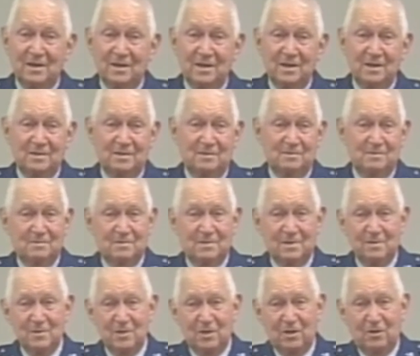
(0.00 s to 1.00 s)
to get
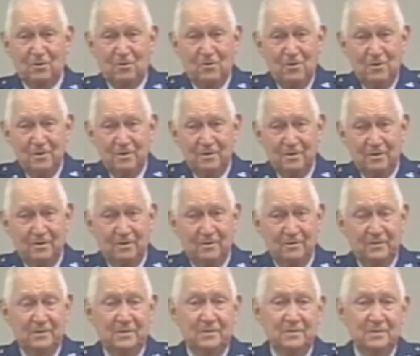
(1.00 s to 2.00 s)
some of the crud
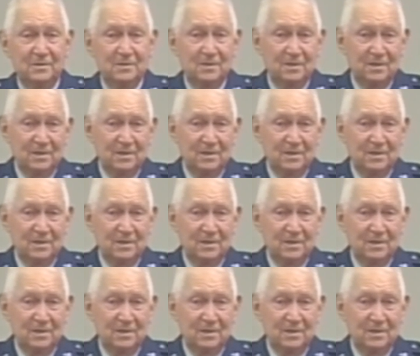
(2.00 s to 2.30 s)
off of us